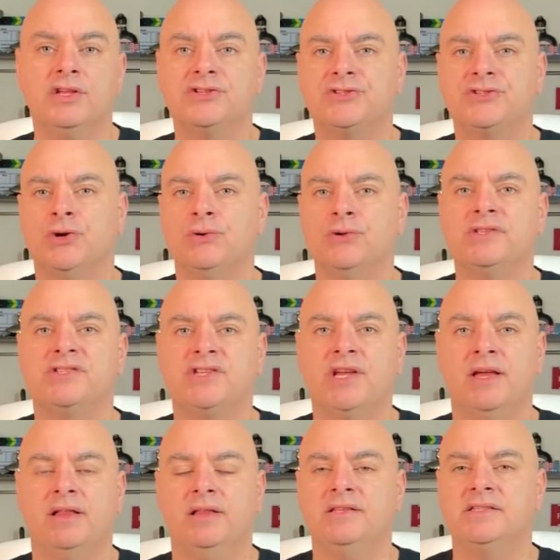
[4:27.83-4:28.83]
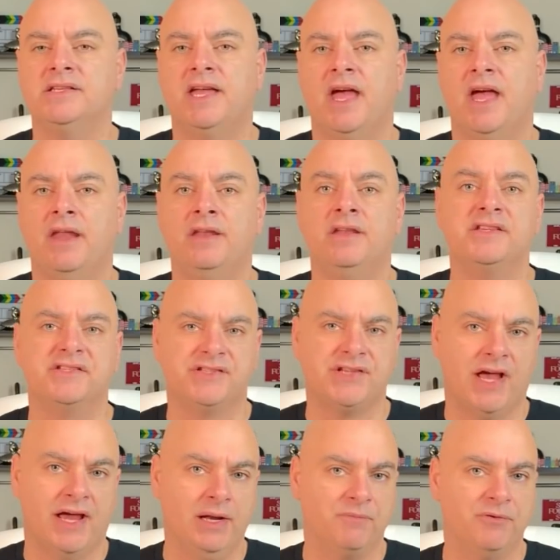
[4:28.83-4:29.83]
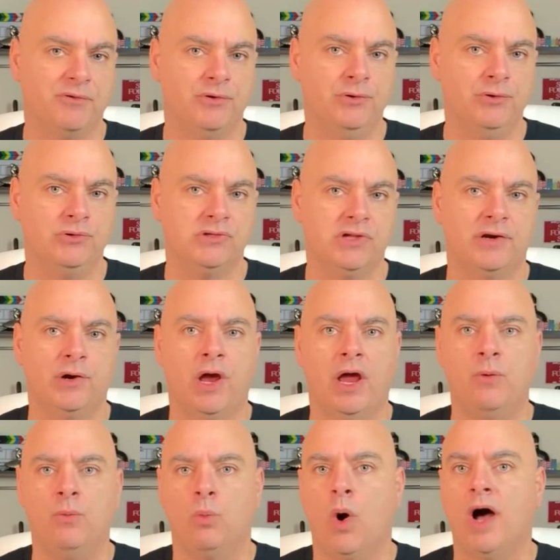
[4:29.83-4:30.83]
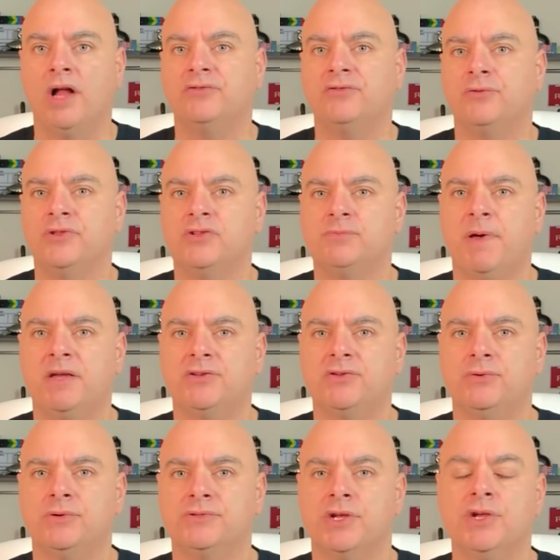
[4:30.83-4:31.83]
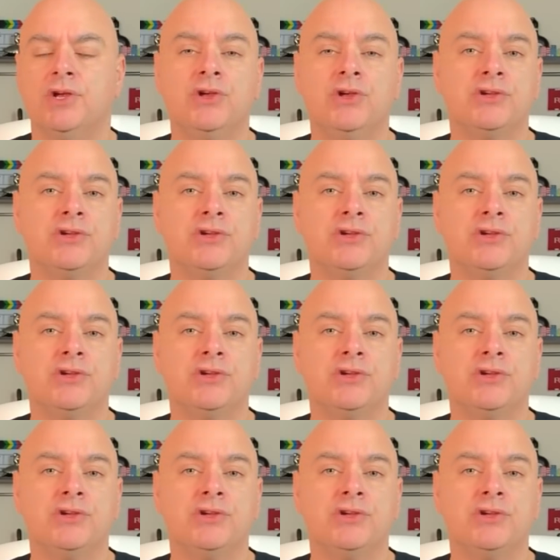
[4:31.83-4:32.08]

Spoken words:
Certain sailings, again, sign up for the newsletter and watch for the specials.